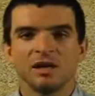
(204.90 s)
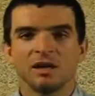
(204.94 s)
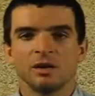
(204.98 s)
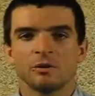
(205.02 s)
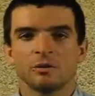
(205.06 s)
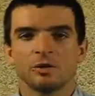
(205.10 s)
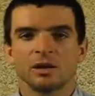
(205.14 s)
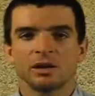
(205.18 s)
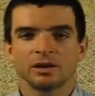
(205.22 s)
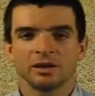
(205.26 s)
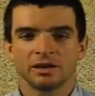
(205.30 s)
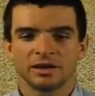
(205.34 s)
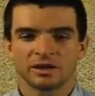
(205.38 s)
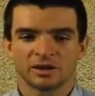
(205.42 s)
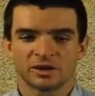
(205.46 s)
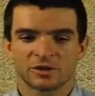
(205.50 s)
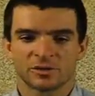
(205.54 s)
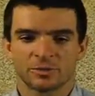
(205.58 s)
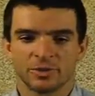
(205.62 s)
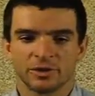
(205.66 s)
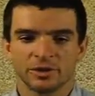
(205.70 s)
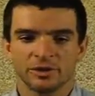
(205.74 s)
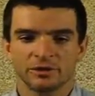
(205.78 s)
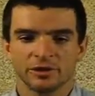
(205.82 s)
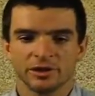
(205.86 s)
While
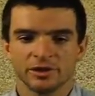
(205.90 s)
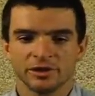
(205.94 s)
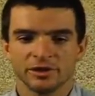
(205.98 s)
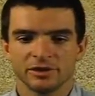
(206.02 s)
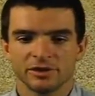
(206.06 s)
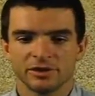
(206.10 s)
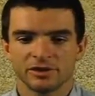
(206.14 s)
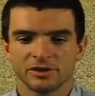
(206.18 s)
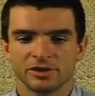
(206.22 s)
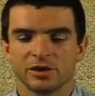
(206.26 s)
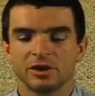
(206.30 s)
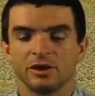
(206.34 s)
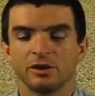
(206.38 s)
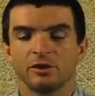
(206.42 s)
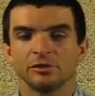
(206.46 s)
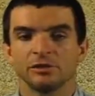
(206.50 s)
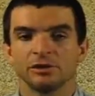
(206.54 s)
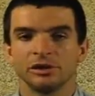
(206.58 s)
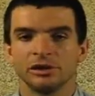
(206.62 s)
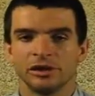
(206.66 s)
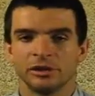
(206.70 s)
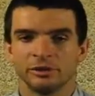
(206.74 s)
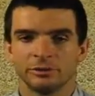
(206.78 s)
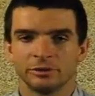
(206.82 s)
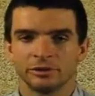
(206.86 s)
experience
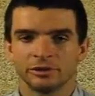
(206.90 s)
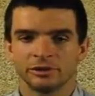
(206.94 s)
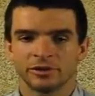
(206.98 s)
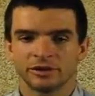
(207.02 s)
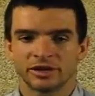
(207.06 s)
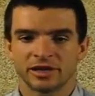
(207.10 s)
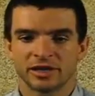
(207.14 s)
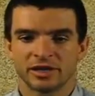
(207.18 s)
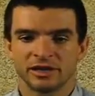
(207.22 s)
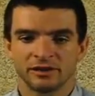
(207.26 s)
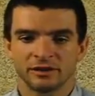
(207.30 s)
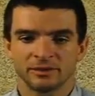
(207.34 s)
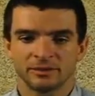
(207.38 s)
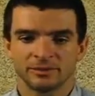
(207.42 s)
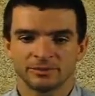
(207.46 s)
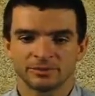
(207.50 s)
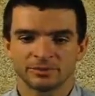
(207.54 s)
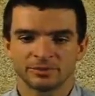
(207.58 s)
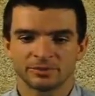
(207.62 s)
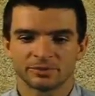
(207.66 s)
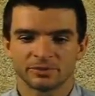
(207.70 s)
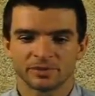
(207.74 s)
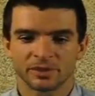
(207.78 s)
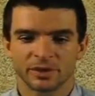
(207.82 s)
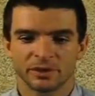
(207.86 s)
only will tell,
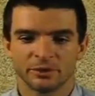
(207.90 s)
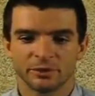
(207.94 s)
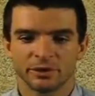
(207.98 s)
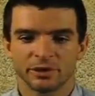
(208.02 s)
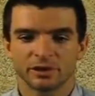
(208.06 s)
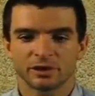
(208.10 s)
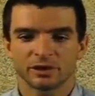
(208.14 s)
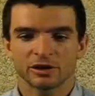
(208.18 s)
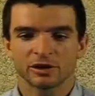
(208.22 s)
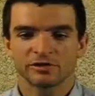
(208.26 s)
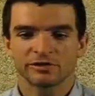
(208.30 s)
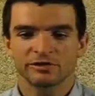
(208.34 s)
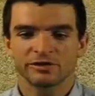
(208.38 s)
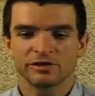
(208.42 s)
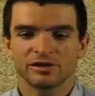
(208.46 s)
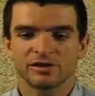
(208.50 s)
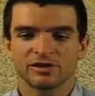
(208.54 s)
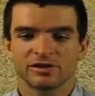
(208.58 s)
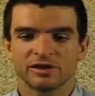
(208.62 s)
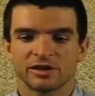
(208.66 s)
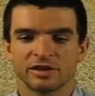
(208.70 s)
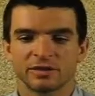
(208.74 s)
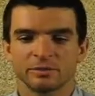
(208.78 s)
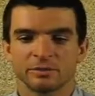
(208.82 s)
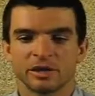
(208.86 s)
we are
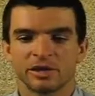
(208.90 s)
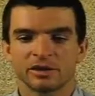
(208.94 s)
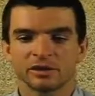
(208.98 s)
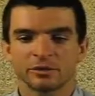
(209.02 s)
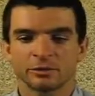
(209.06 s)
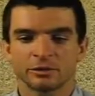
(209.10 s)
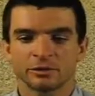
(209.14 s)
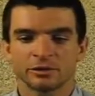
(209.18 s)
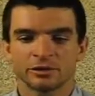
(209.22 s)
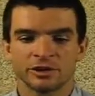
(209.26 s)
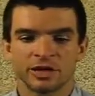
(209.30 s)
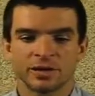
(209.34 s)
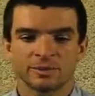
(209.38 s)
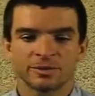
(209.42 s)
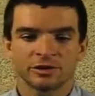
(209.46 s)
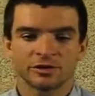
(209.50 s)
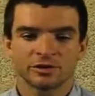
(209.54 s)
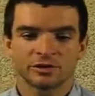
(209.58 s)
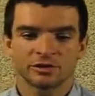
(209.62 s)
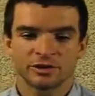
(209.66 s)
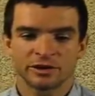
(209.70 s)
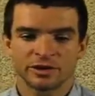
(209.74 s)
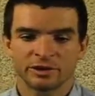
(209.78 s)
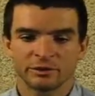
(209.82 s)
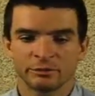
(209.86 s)
convinced that the model we're
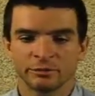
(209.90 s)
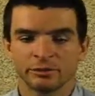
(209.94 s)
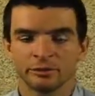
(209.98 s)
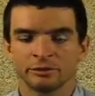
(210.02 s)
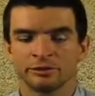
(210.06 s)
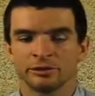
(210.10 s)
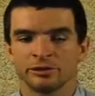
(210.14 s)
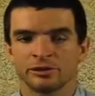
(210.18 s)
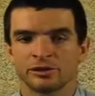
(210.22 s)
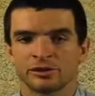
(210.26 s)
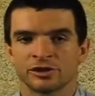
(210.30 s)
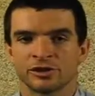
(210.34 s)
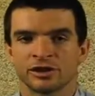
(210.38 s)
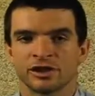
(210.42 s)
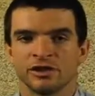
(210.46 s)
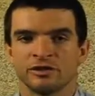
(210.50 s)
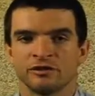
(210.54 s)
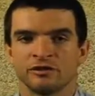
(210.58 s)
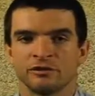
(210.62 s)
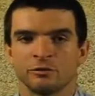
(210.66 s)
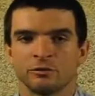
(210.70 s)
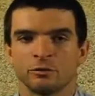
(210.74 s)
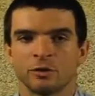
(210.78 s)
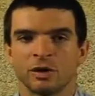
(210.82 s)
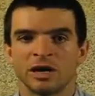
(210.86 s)
demonstrating will
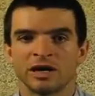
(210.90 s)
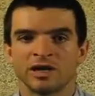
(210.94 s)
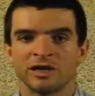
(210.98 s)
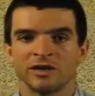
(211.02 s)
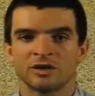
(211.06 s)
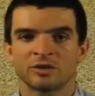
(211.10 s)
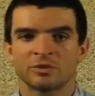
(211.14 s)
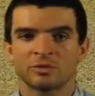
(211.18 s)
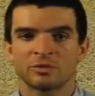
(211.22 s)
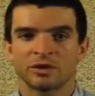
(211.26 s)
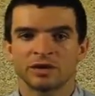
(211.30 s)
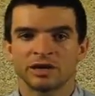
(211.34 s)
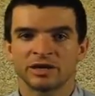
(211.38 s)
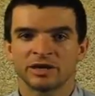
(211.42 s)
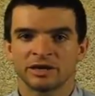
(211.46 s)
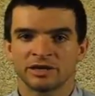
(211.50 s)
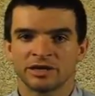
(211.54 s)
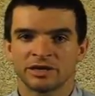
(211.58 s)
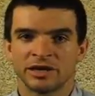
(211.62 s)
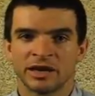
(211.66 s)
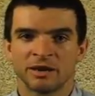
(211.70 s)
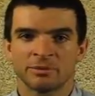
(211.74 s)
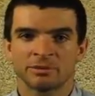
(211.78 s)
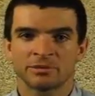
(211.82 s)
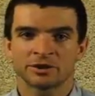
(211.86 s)
receive widespread
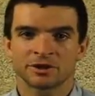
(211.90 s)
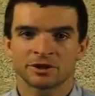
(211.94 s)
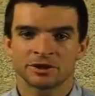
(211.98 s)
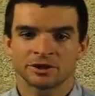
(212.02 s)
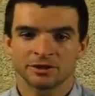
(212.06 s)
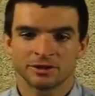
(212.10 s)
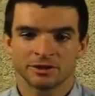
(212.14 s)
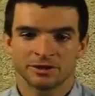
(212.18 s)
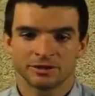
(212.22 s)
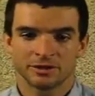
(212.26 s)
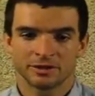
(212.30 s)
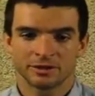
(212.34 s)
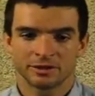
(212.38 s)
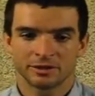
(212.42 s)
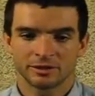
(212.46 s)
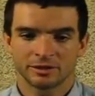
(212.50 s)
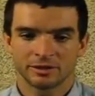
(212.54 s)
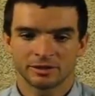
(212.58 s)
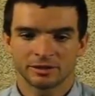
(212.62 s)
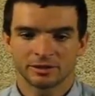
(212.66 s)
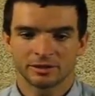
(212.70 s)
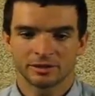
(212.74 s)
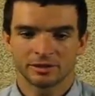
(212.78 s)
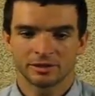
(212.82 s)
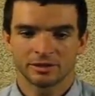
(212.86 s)
adoption.
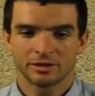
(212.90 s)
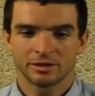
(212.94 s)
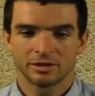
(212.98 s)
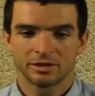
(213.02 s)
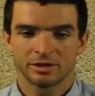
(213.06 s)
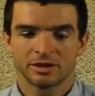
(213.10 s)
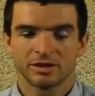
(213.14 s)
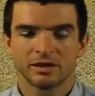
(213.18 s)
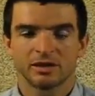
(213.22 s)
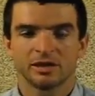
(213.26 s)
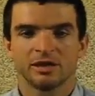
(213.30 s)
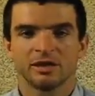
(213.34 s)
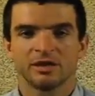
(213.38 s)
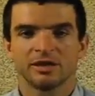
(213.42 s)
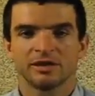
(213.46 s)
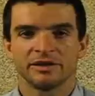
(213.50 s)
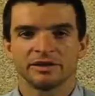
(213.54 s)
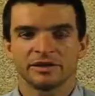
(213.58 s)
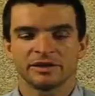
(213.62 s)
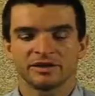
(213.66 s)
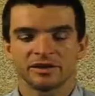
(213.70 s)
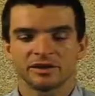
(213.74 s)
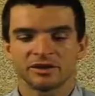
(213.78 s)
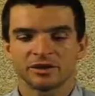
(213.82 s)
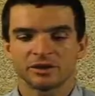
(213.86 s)

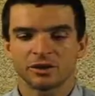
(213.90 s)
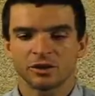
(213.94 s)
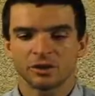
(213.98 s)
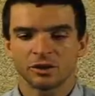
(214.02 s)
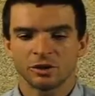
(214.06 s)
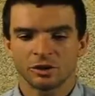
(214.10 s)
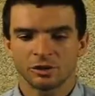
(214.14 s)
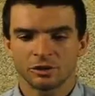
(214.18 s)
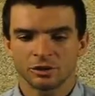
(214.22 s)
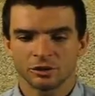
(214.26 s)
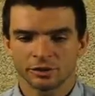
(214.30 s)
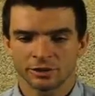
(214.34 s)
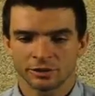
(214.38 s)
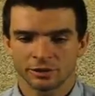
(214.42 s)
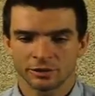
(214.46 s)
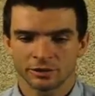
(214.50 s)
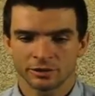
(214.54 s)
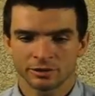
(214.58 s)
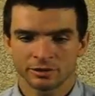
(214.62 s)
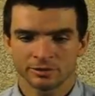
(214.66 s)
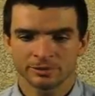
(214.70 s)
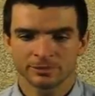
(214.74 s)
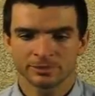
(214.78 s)
That's a tall order.